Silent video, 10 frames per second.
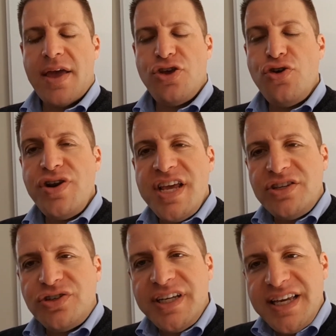You
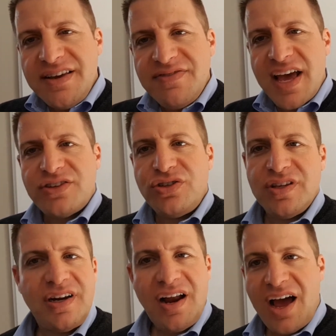need to give that to
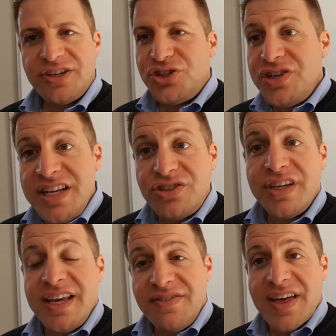the client. You need to
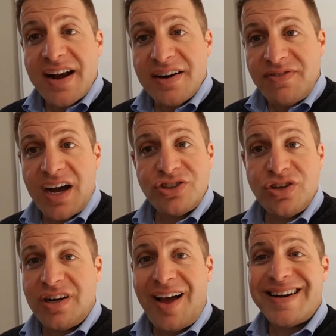give that advice
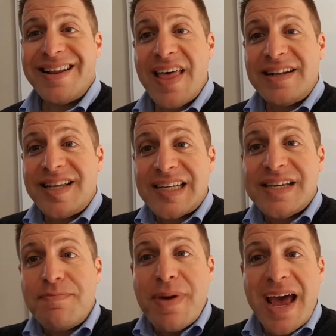to the client. And that
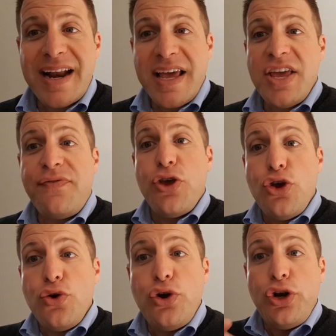doesn't matter if
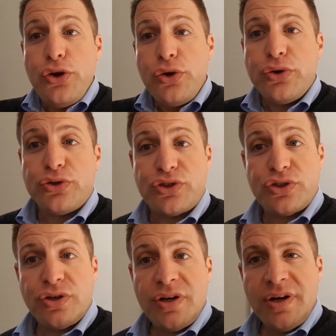you
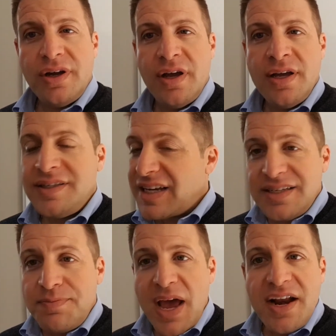lose.
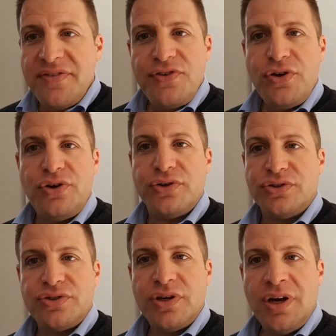Doesn't matter if you
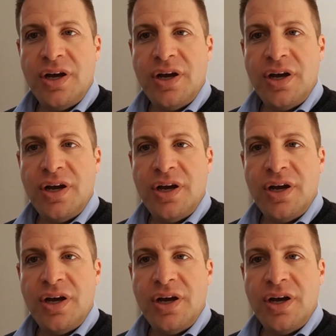lose.